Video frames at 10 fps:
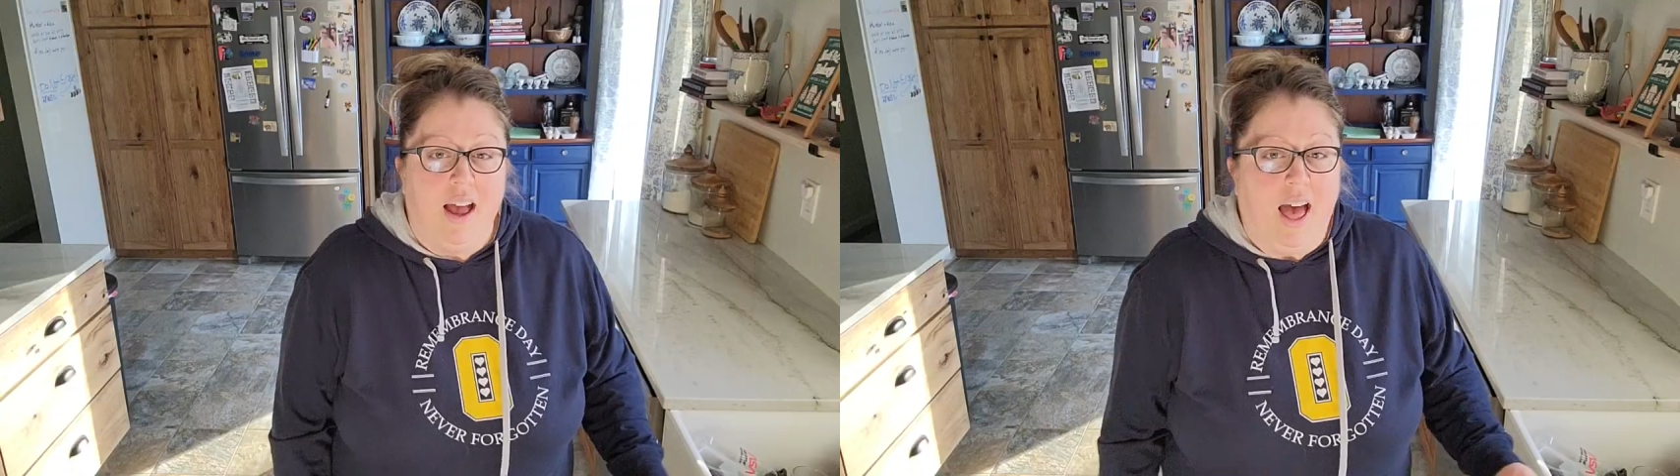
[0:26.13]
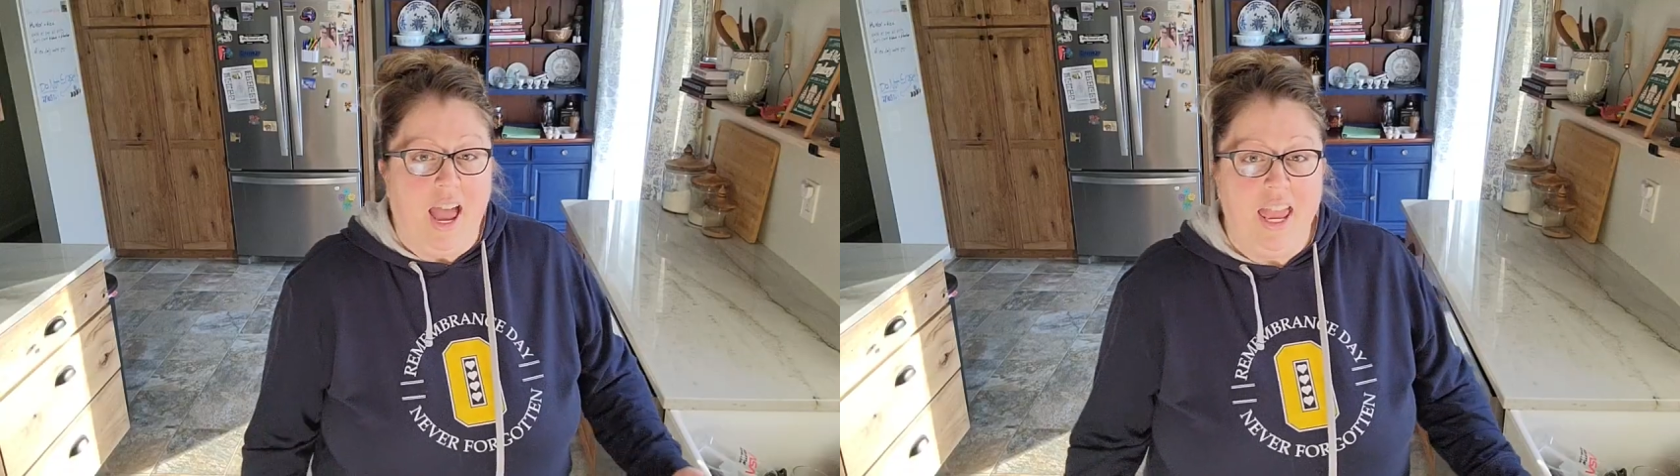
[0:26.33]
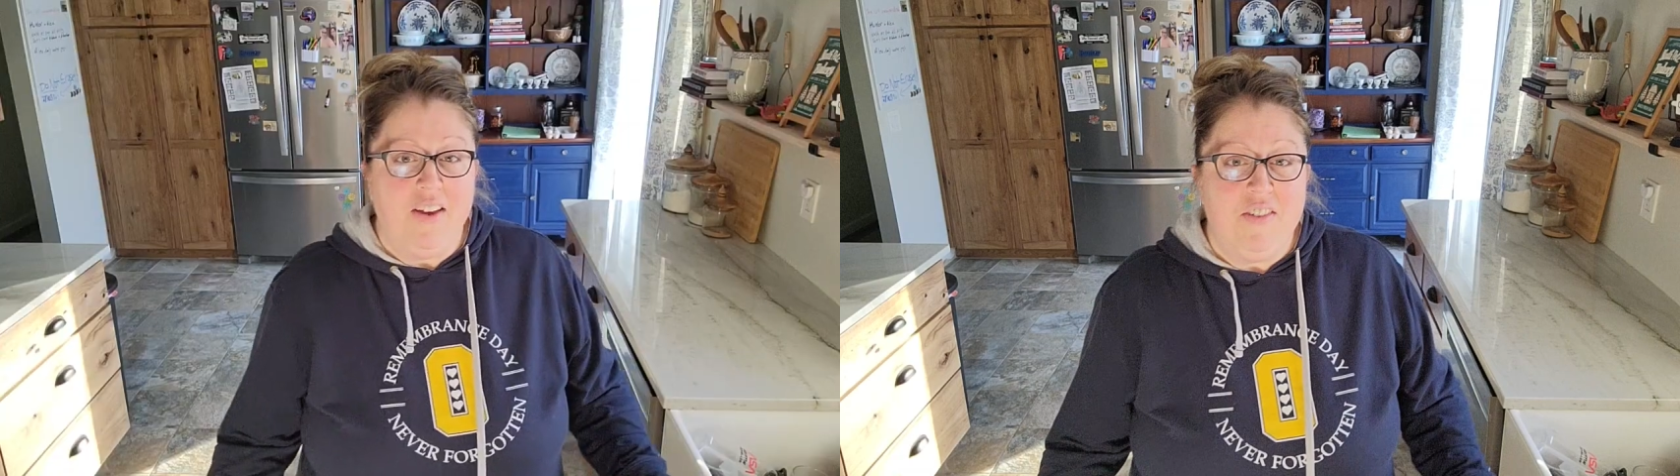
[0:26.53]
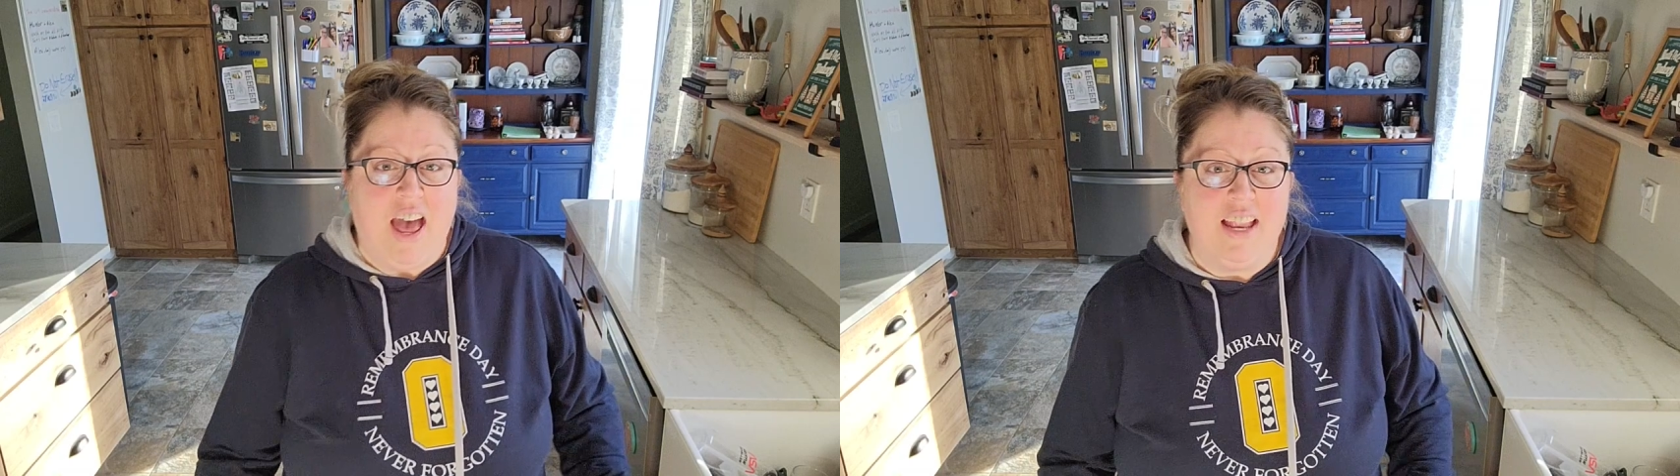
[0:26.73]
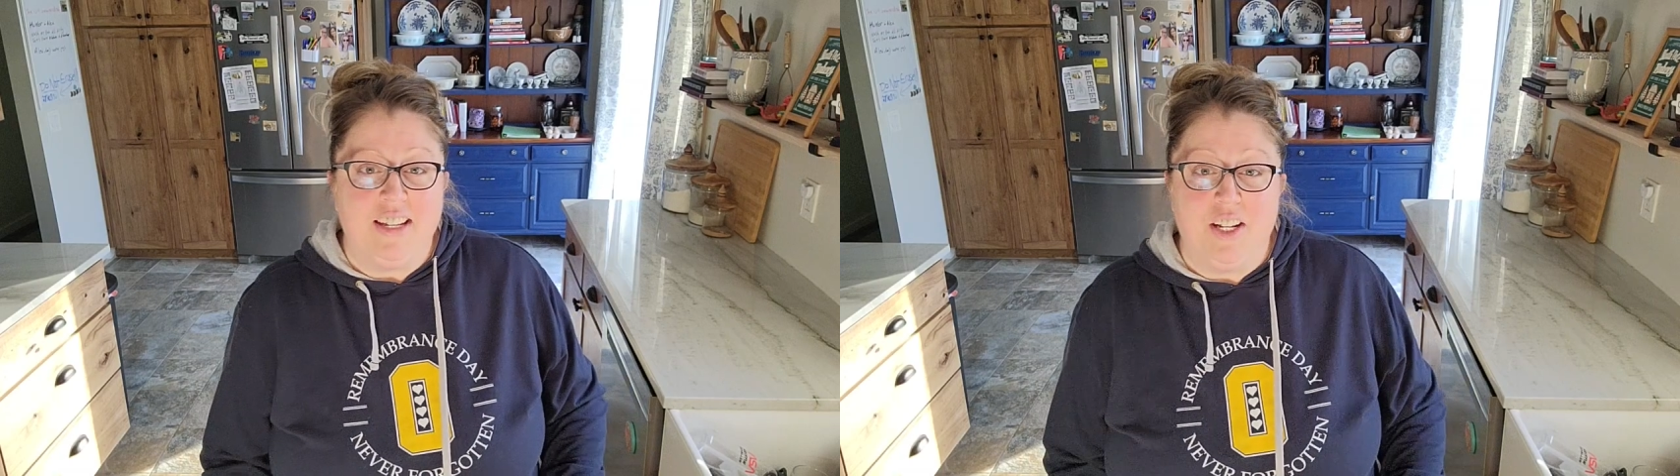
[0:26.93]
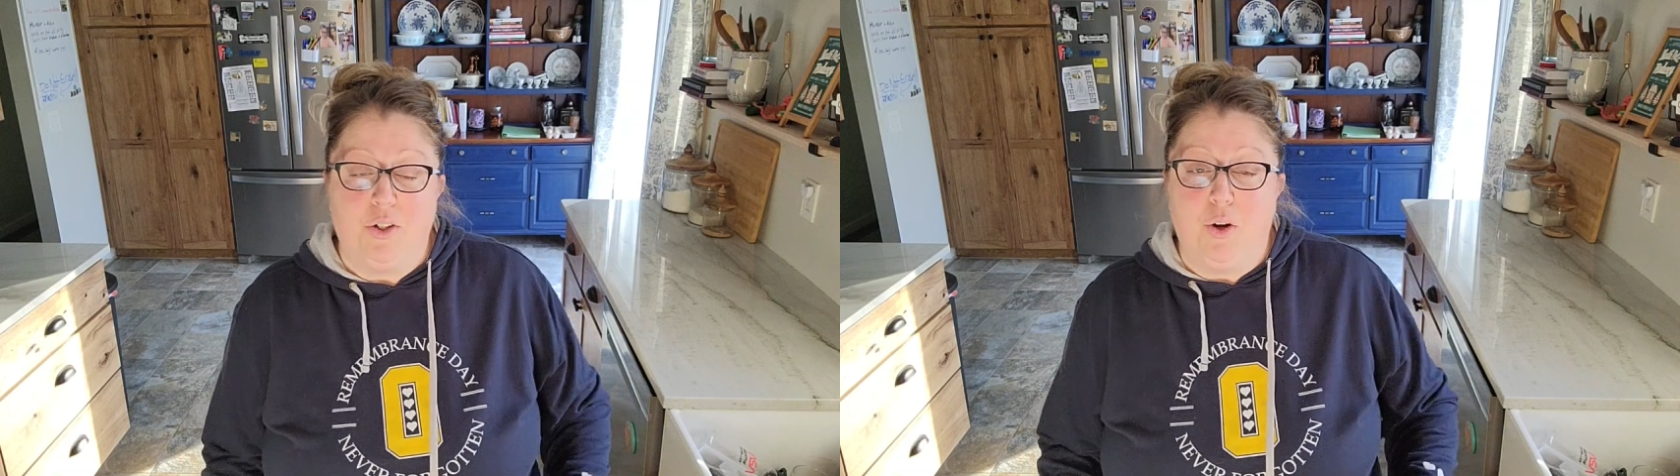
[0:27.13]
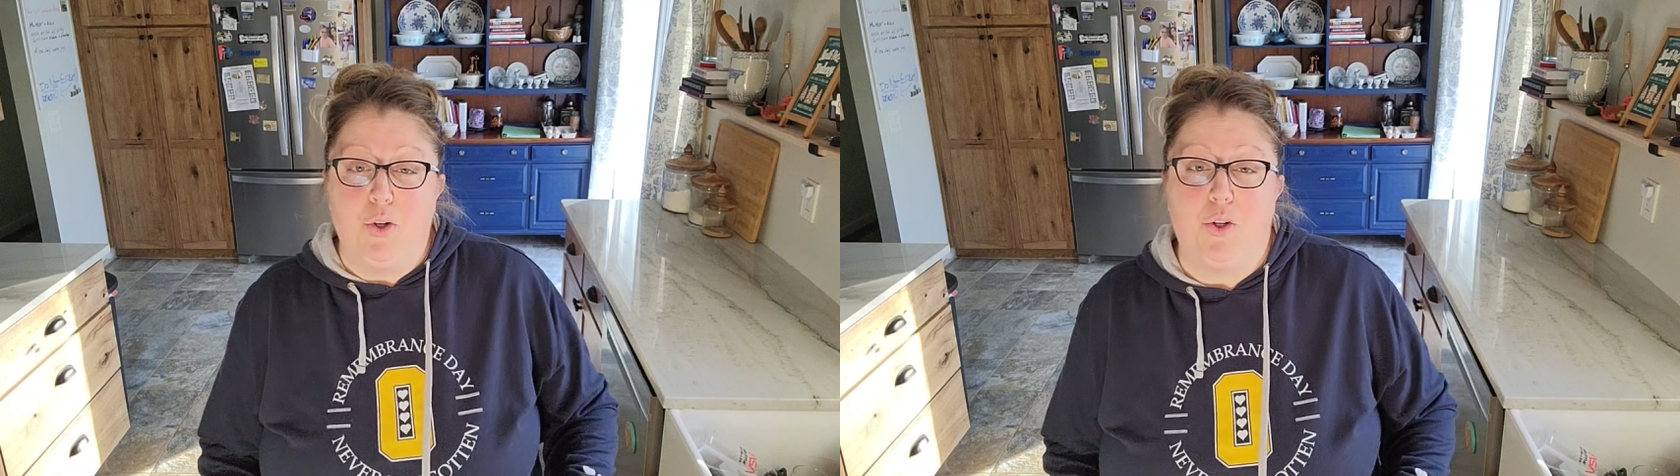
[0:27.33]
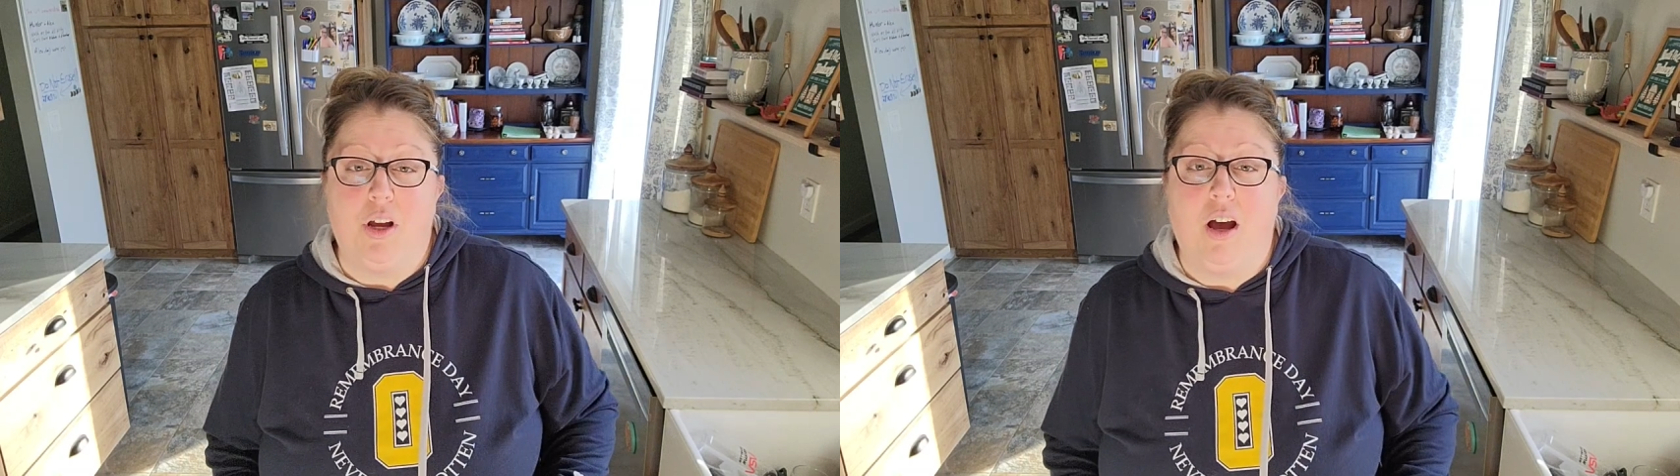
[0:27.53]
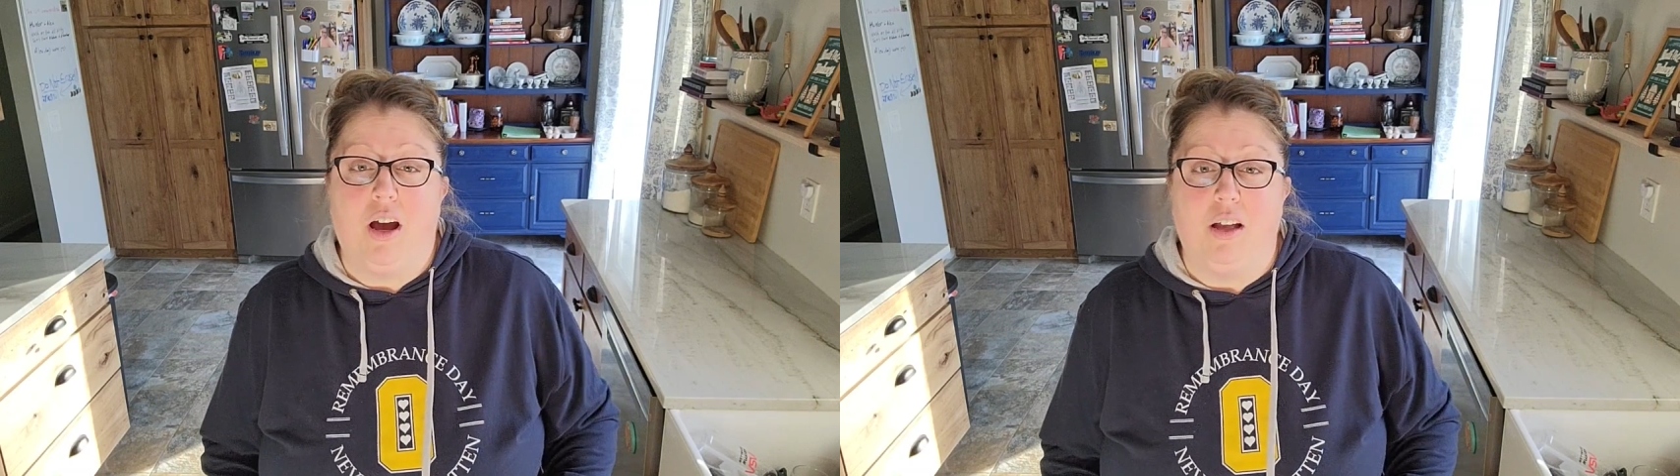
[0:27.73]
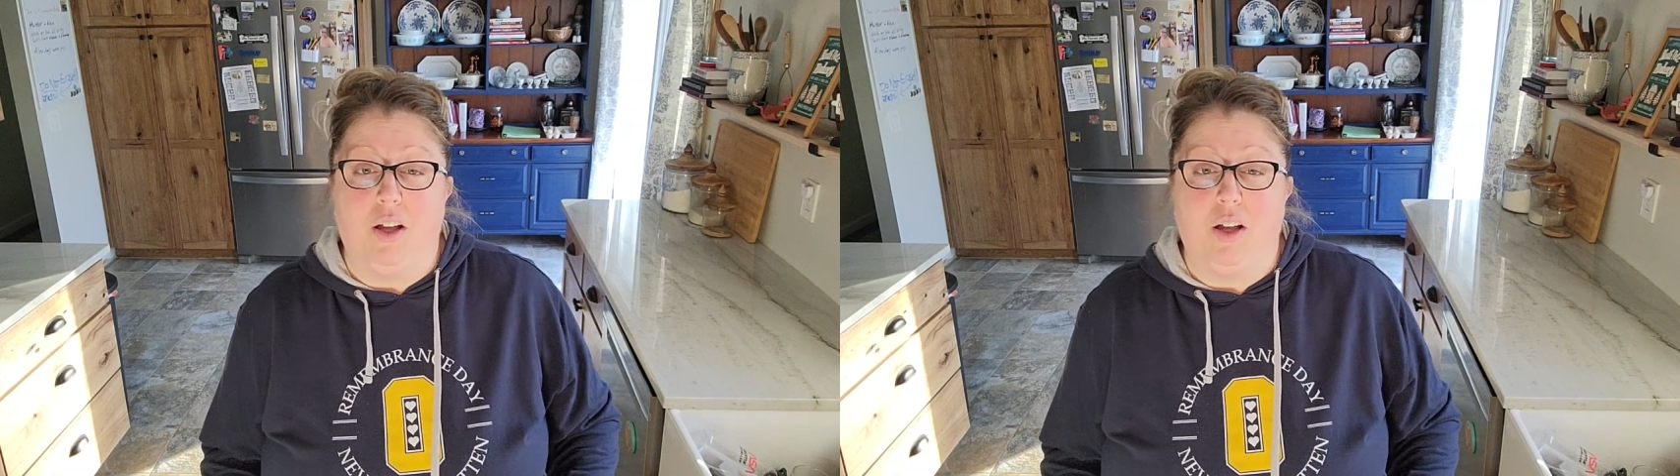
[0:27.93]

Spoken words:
I have not done a grocery haul,